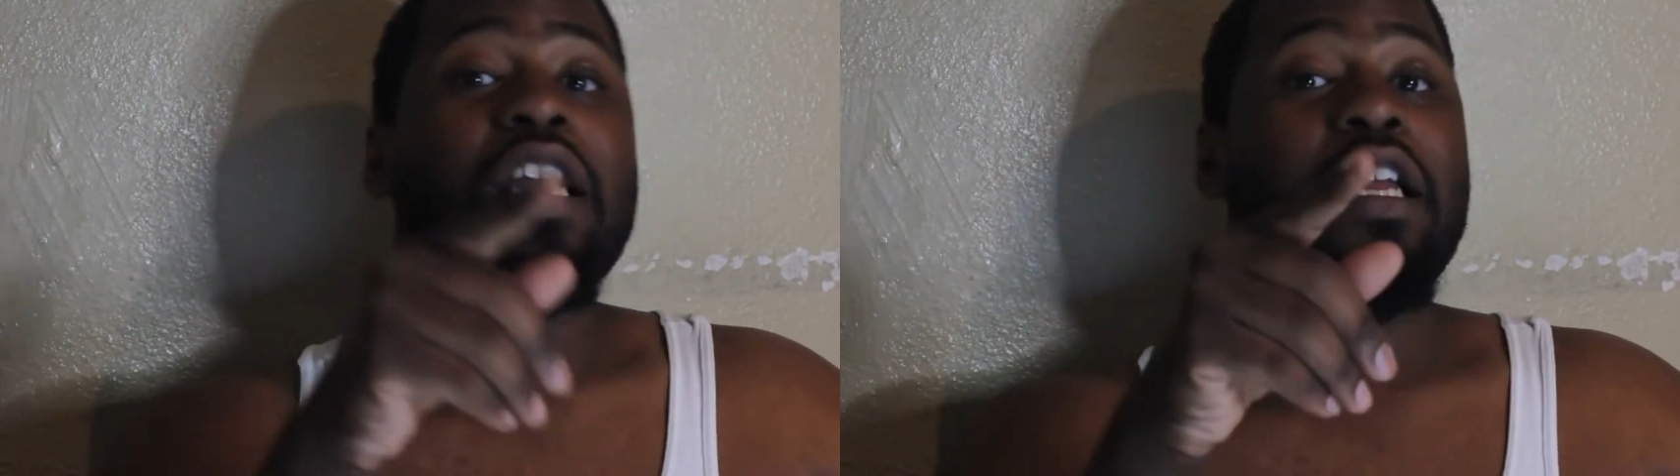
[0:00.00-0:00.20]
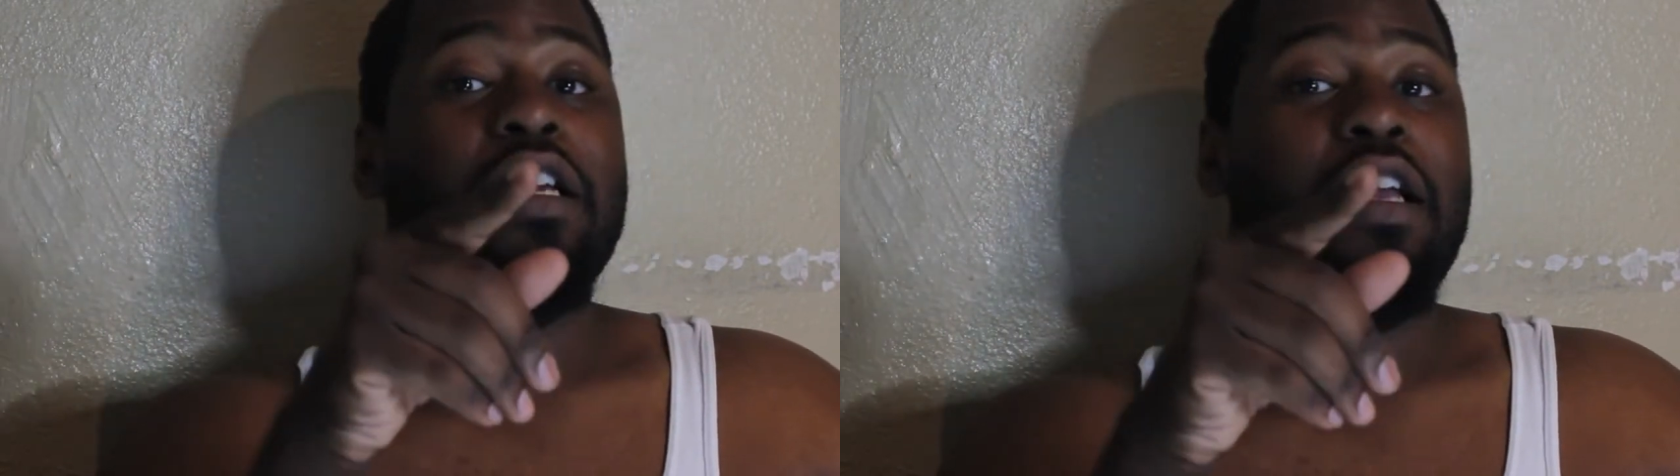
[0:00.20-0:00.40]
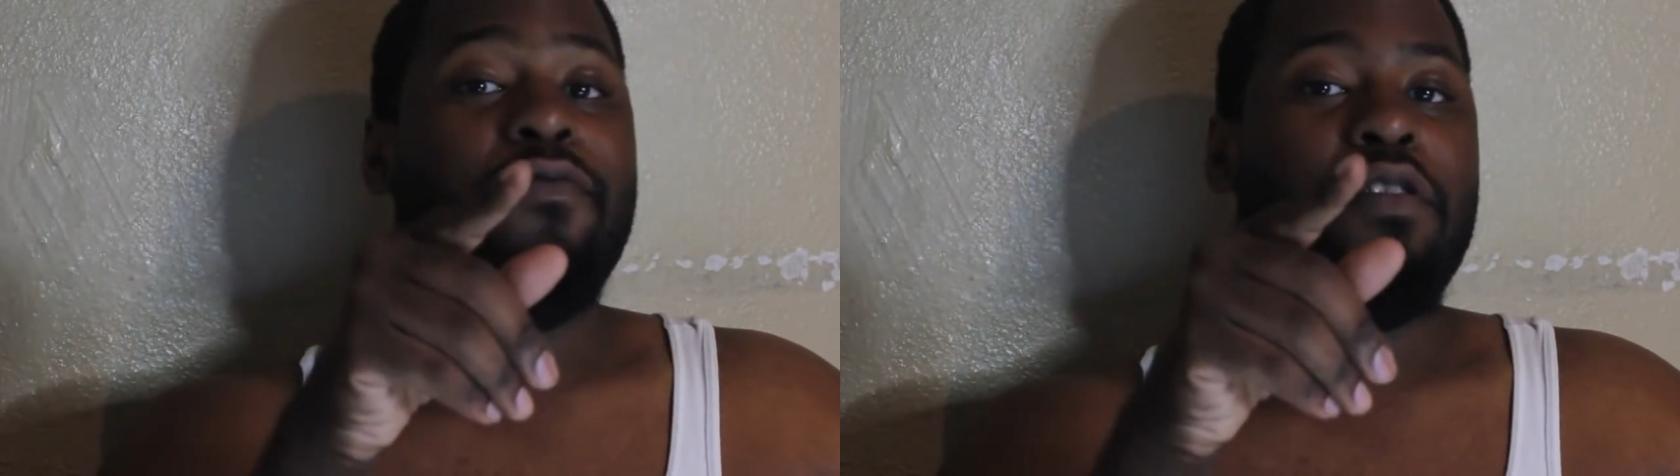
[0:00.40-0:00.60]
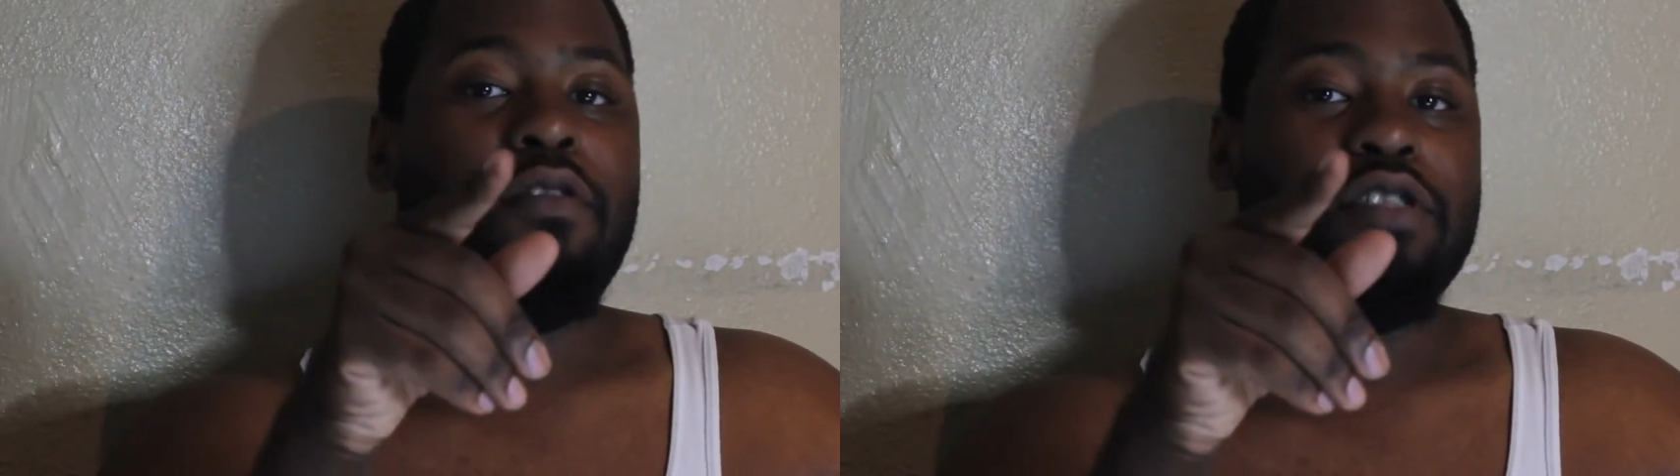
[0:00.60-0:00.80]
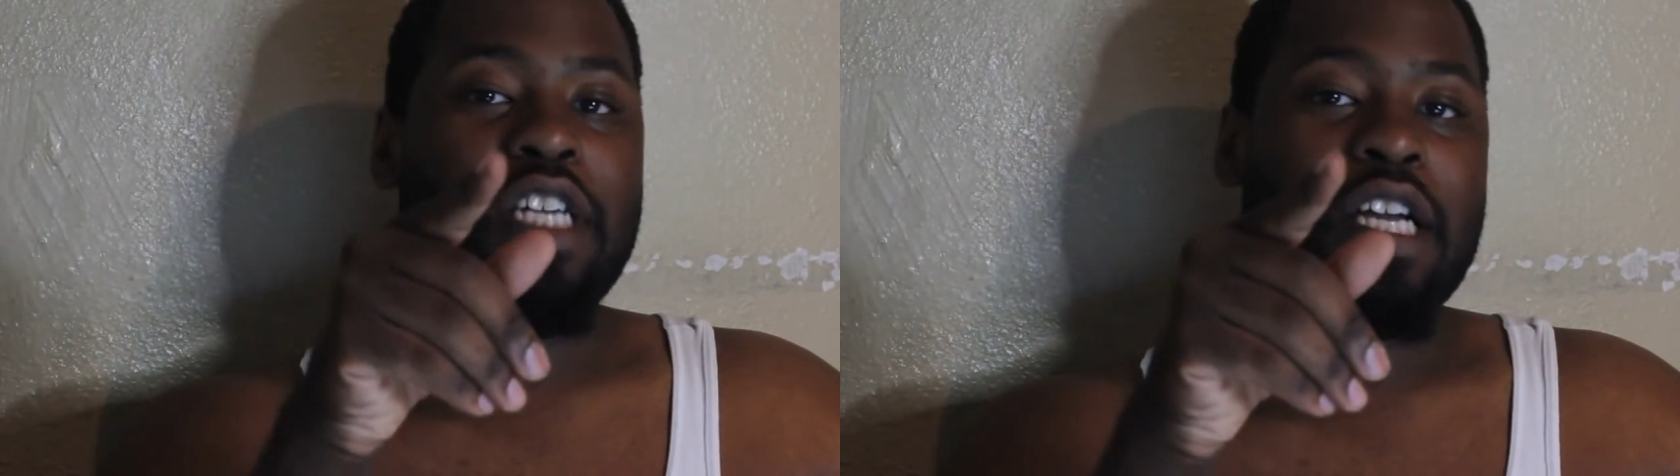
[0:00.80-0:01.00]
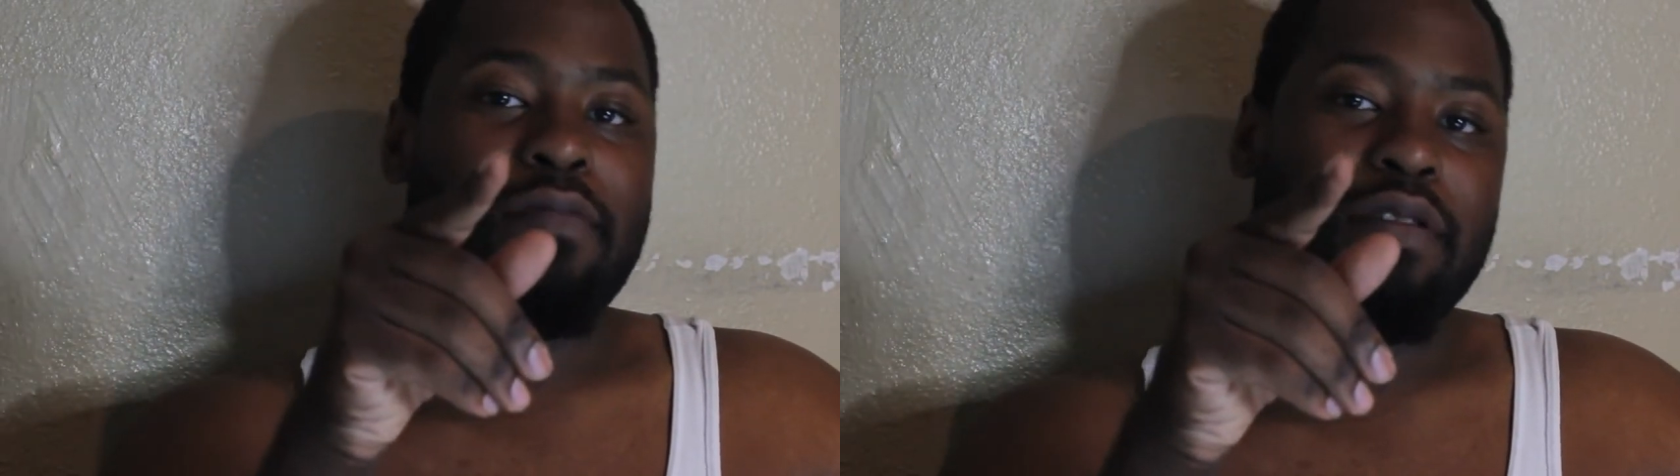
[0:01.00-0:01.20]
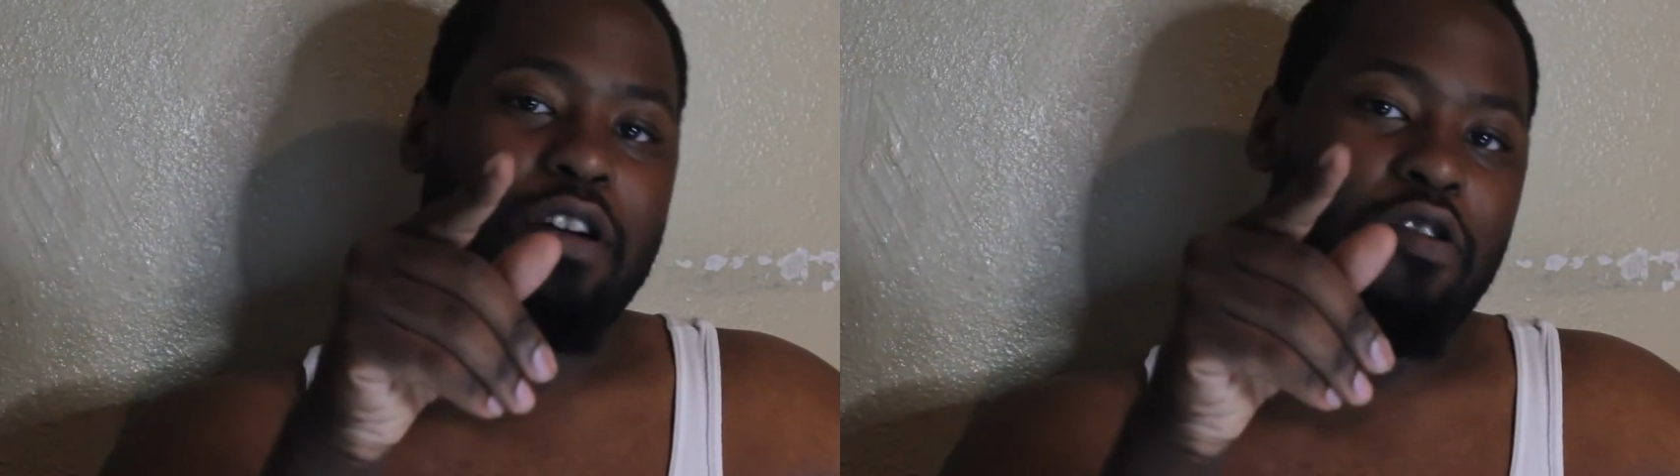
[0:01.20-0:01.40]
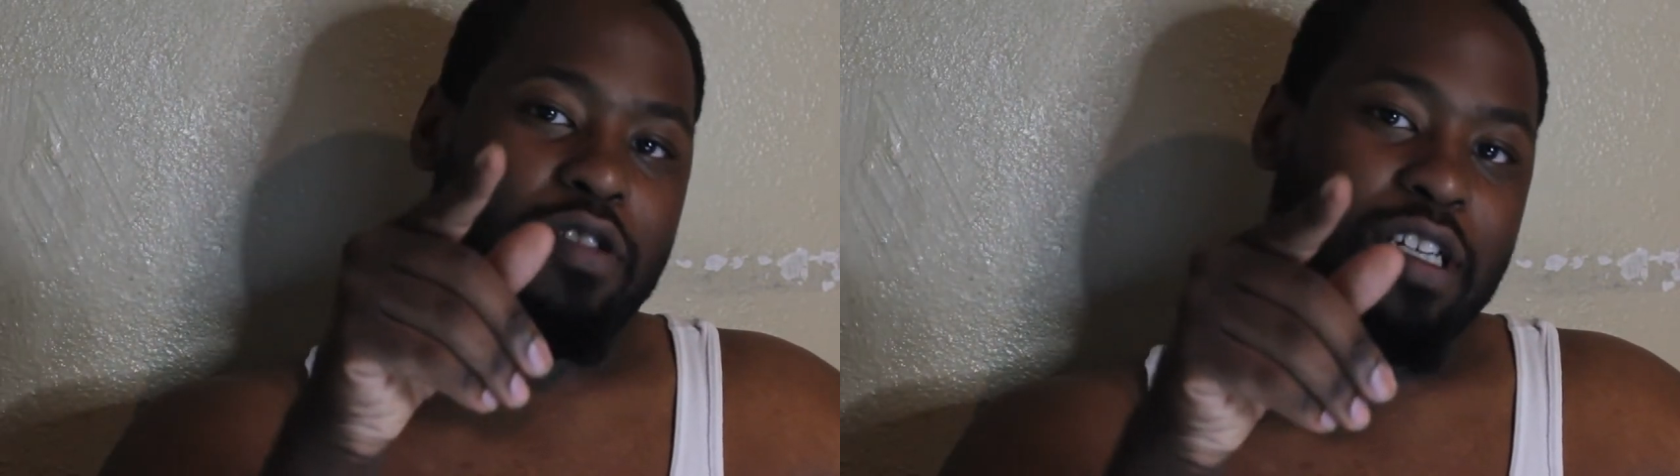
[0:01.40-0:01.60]
And if you don't want to check out my
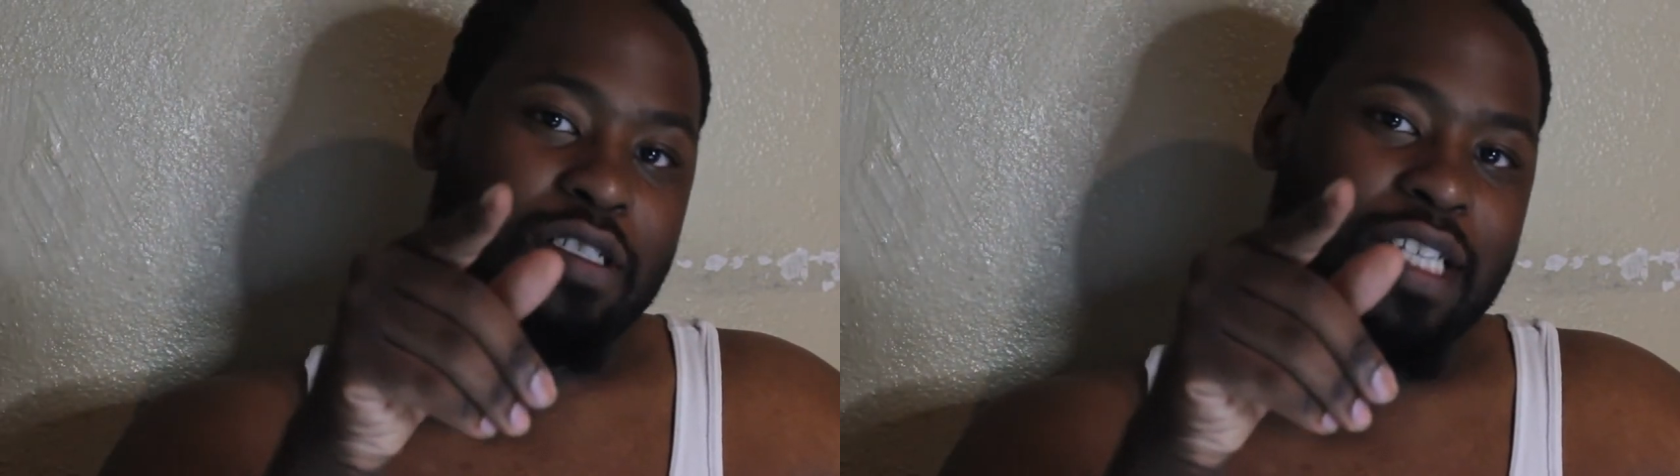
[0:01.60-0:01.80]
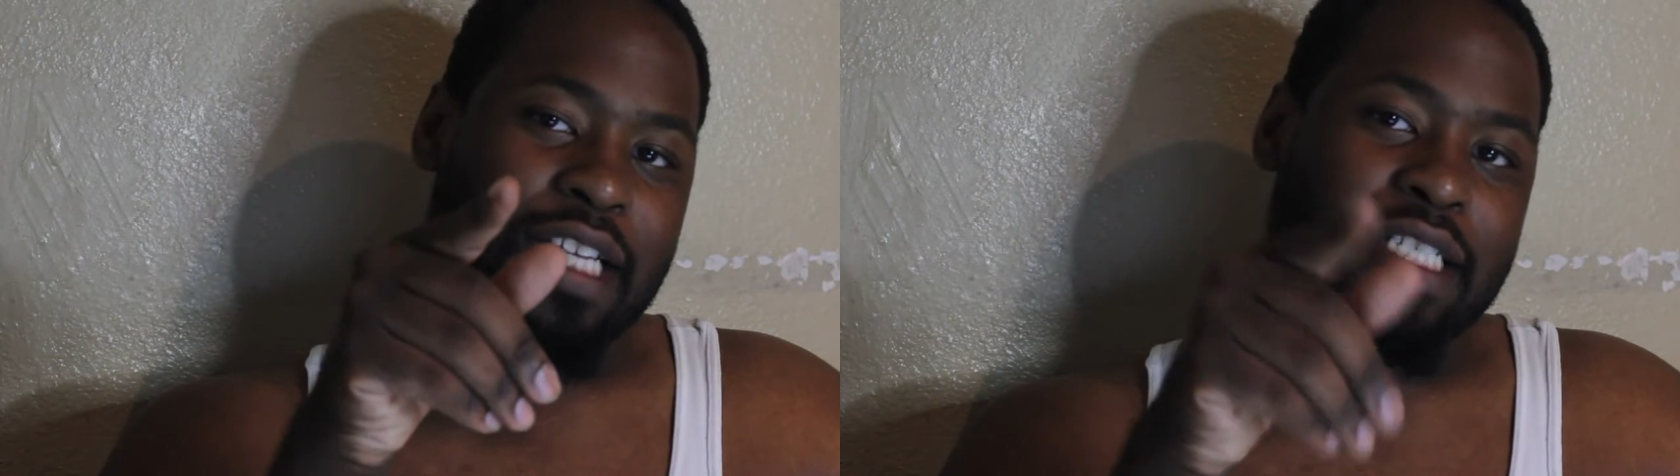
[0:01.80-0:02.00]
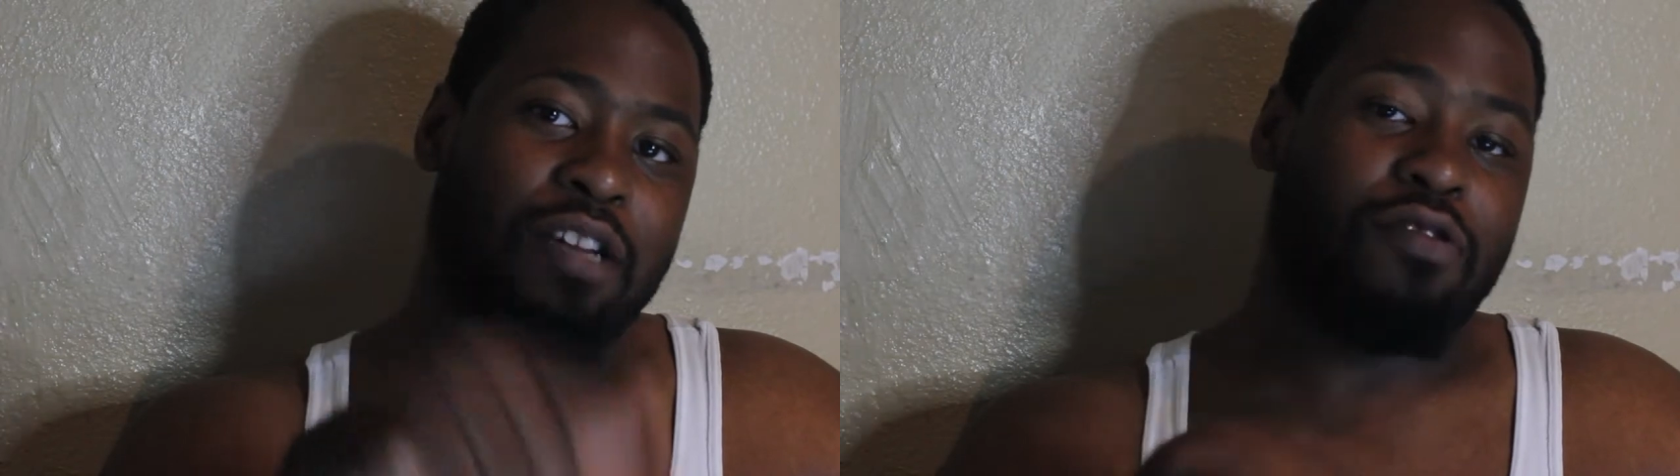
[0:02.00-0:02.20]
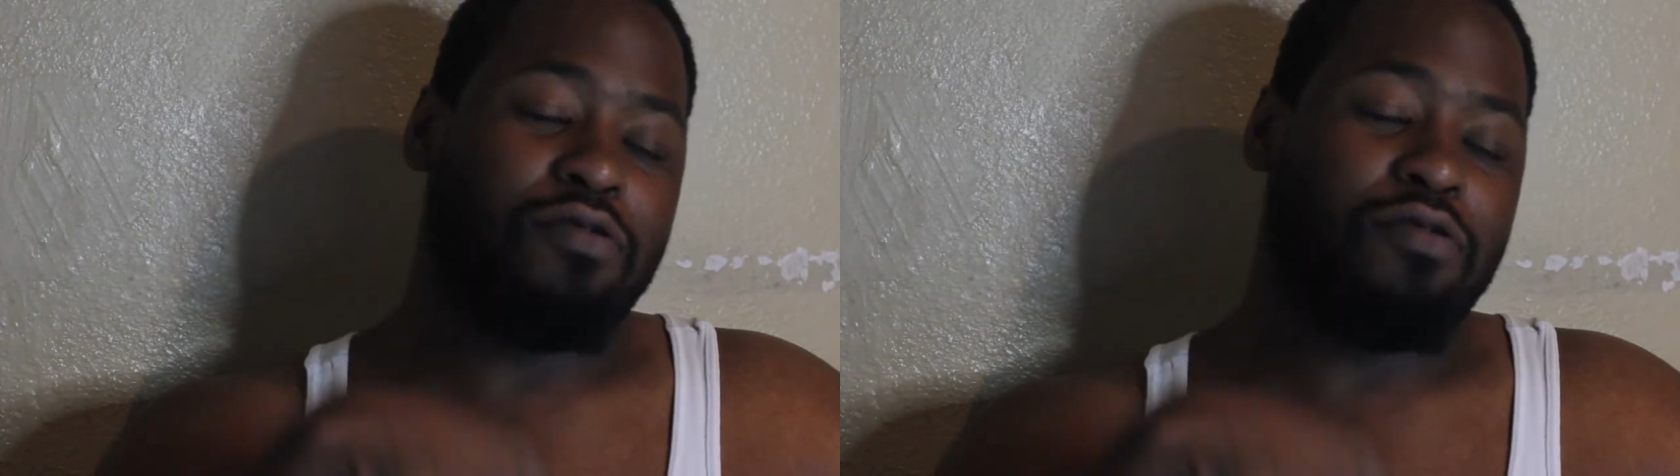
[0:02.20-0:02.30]
on second channel,